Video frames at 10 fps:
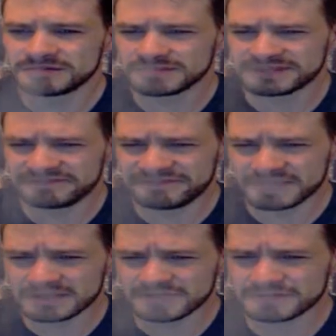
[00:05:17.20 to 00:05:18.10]
what the
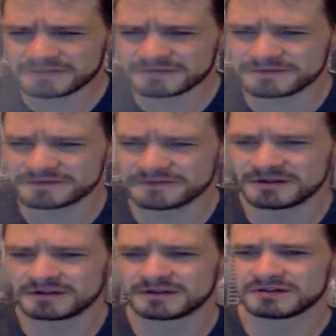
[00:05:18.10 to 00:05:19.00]
fuck?
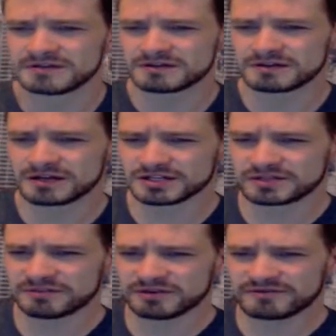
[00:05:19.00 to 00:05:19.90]

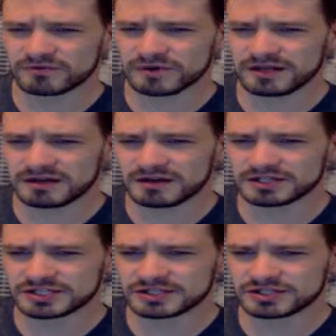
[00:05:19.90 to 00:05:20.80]
Conscious appeal for
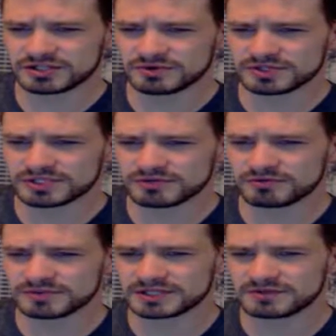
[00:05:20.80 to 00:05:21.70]
weight-conscious consumers, a
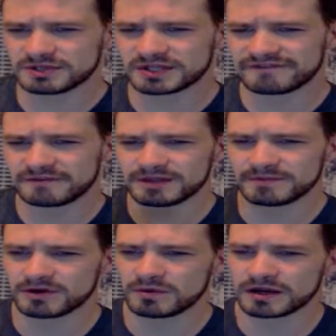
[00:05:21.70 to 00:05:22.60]
group skewing light
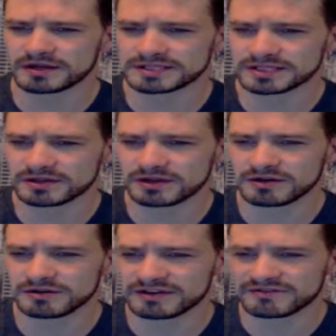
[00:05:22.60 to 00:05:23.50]
female marijuana is another
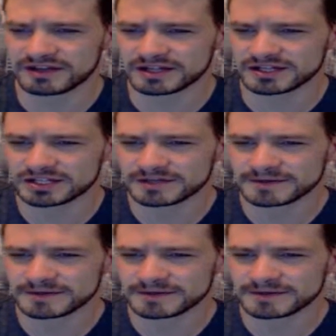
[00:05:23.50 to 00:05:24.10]
healthy advantage.